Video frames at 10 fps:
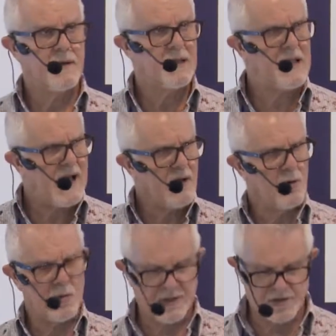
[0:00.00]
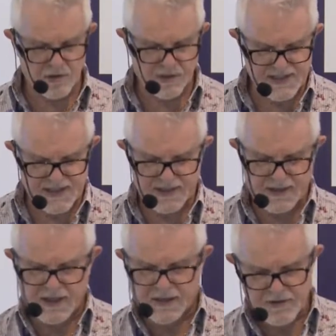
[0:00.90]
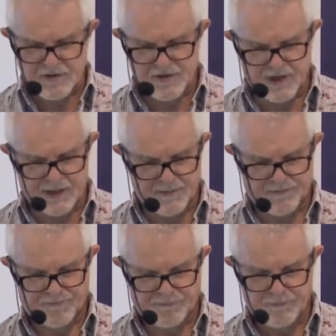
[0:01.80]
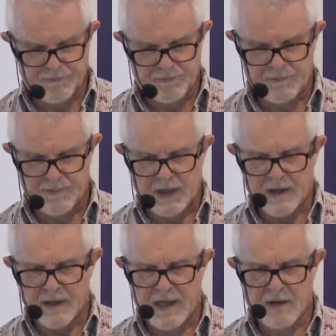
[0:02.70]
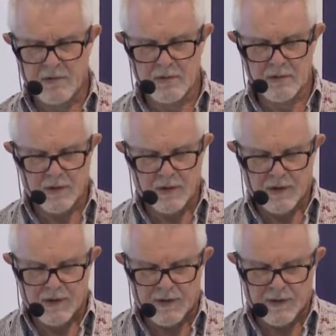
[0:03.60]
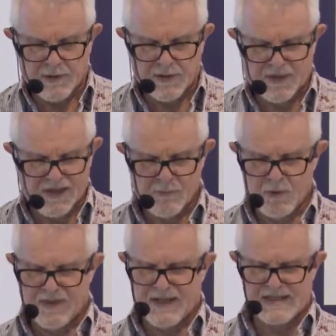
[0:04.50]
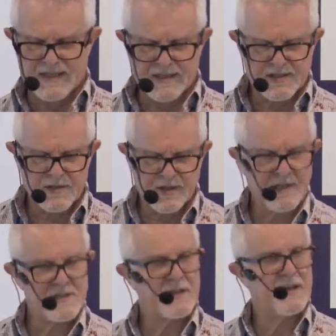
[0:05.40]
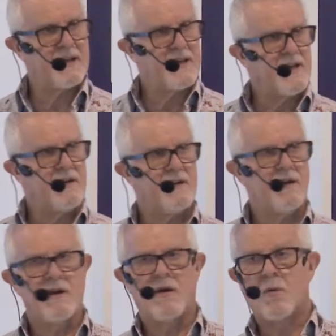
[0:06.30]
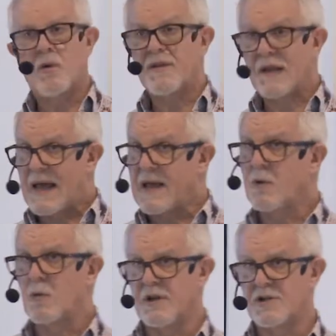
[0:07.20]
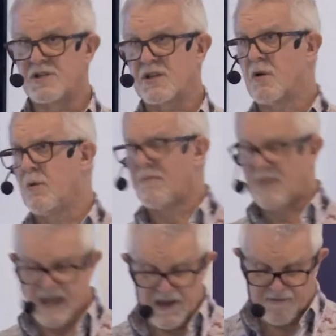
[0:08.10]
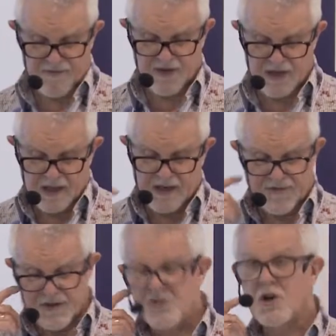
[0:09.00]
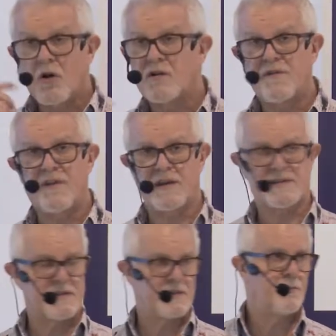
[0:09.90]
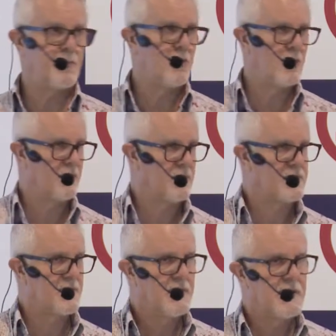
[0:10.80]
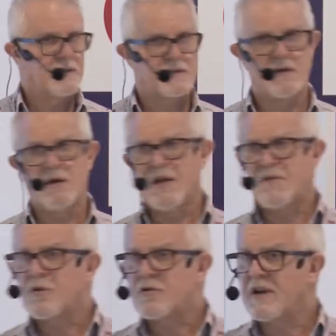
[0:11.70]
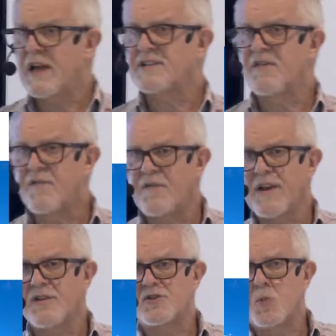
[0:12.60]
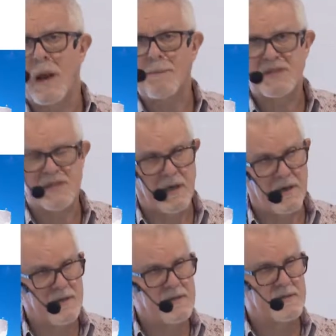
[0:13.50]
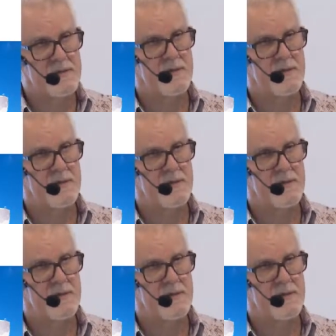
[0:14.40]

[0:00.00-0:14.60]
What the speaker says: language or is it country? Now, the thing with this is you need to lead with language. So if the geography isn't important, so if you create a French website,